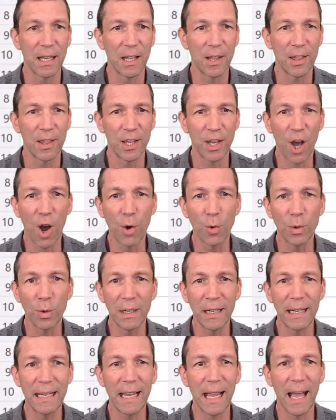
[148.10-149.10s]
the
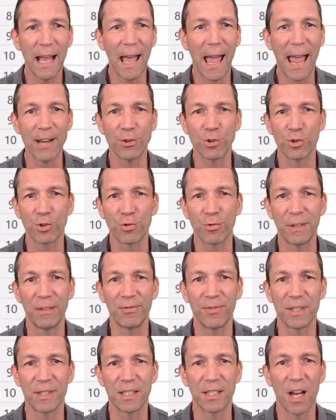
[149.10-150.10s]
only entry
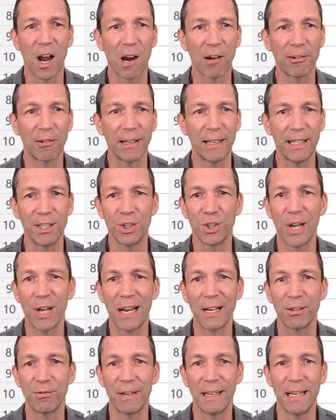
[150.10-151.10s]
for Zara in
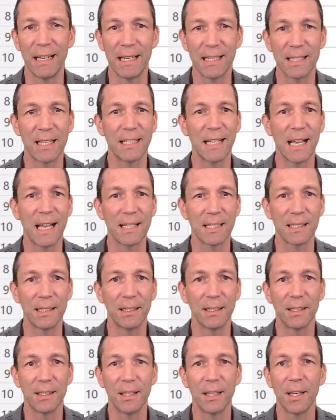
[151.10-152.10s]
January is the Tesla
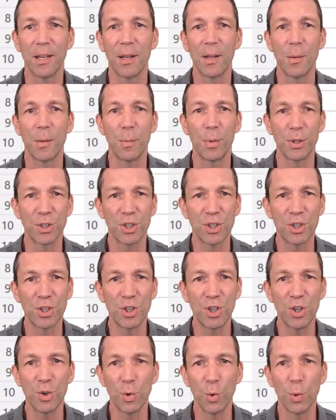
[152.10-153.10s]
but
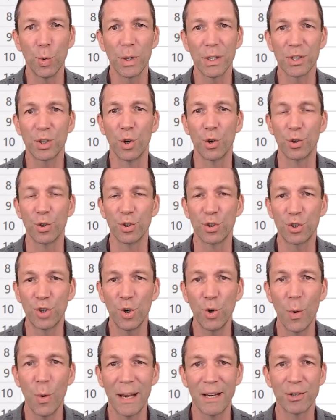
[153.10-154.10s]
Stew has got
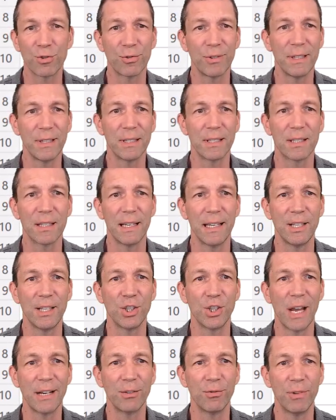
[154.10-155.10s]
two entries in
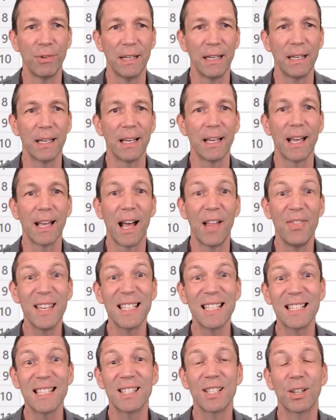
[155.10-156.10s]
January. And
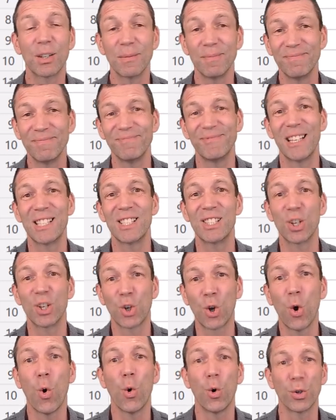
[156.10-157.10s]
this is the this is the
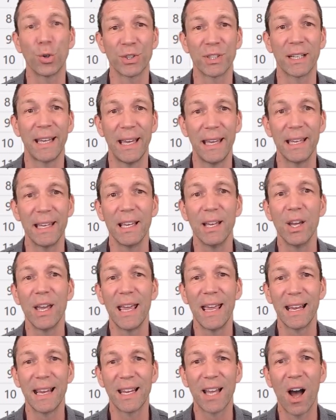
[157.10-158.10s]
cause, okay?
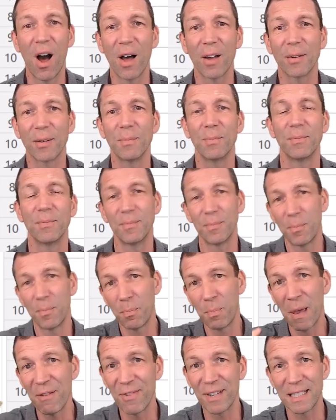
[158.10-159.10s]
It can't
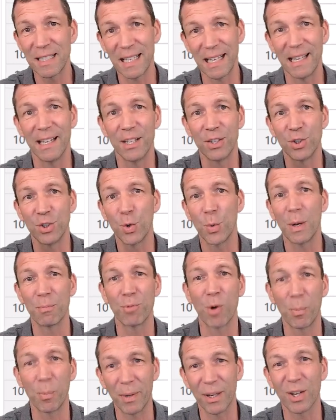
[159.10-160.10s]
pivot it and do it
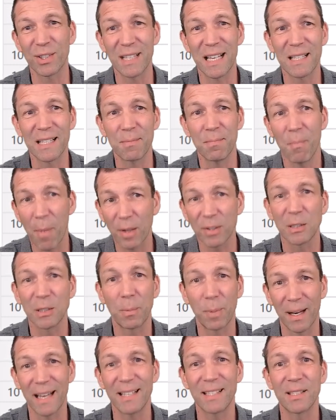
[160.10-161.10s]
properly because there's
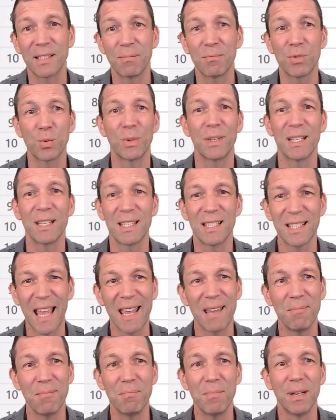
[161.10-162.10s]
multiple items with the
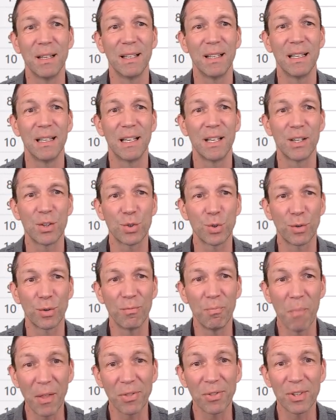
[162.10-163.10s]
same sort of
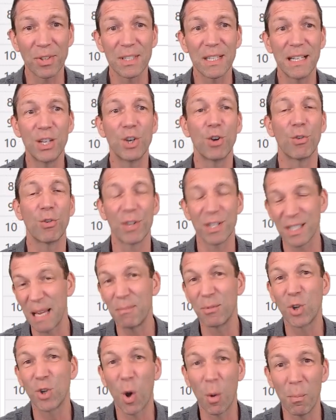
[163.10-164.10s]
months in here or the
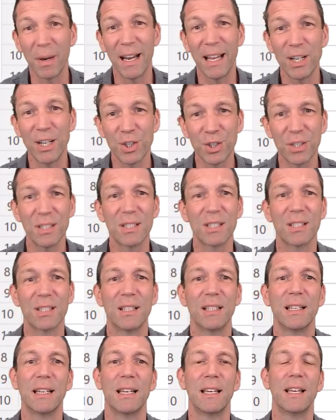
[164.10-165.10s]
same combinations.
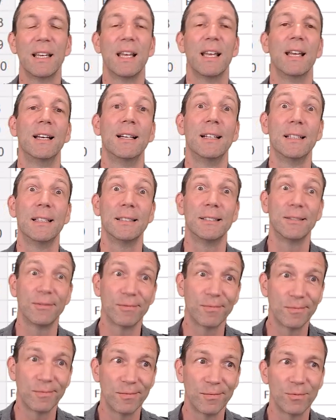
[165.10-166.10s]

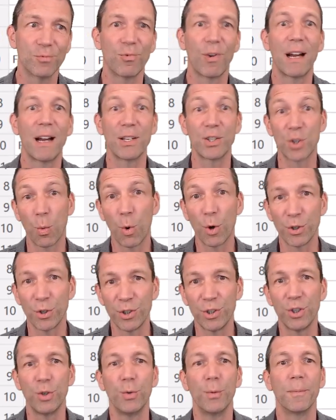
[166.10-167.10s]
Right, so what do you
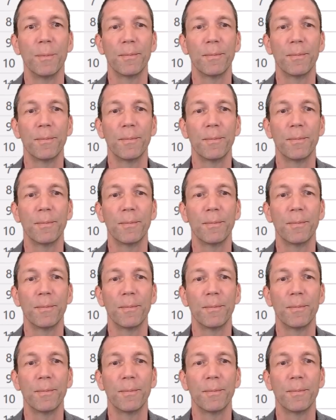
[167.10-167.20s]
do?